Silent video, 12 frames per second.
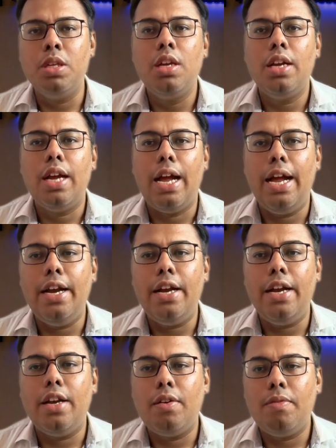And
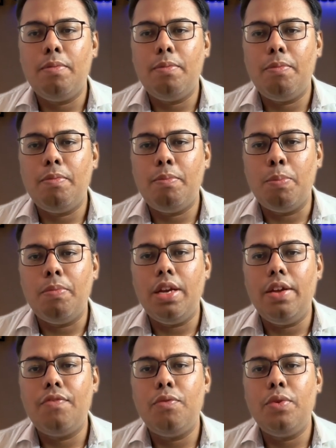if
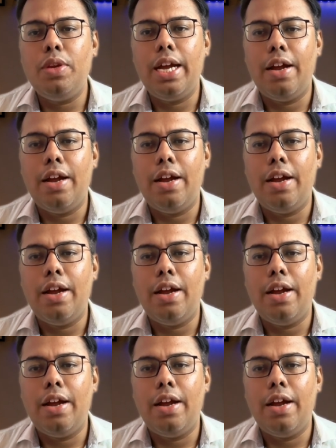we have